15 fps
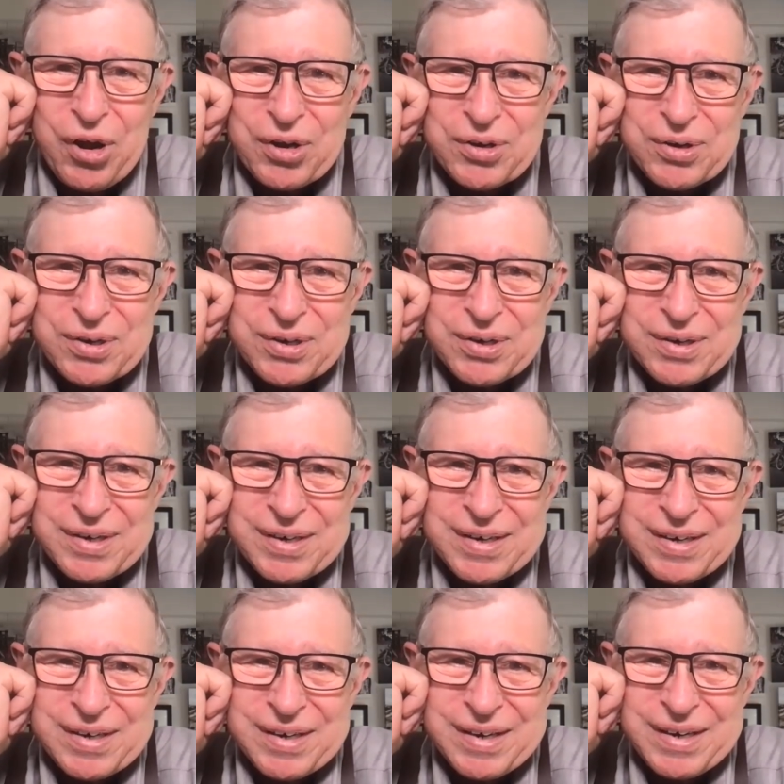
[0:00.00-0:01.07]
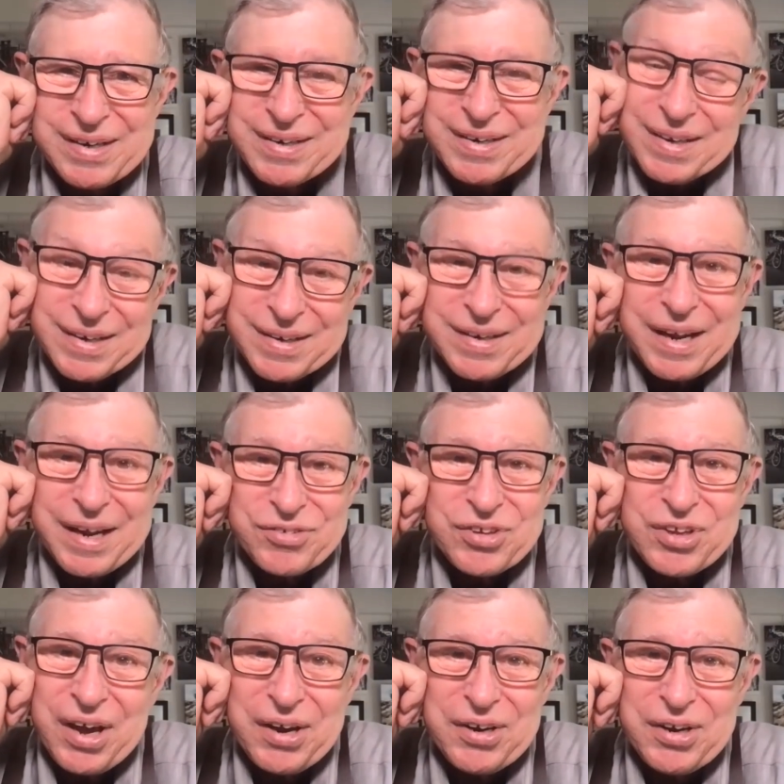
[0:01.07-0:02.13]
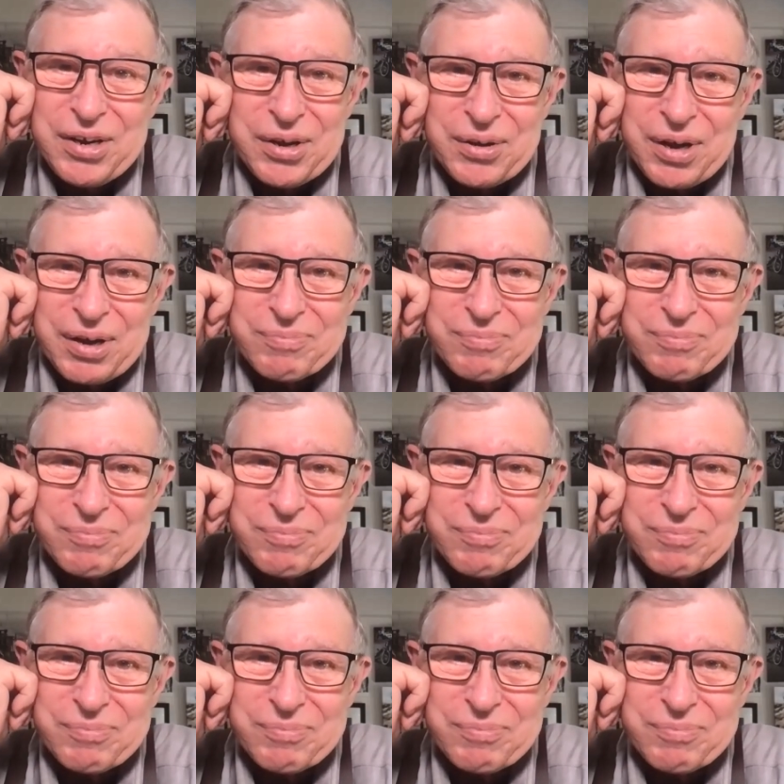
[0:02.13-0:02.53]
it. That's the idea.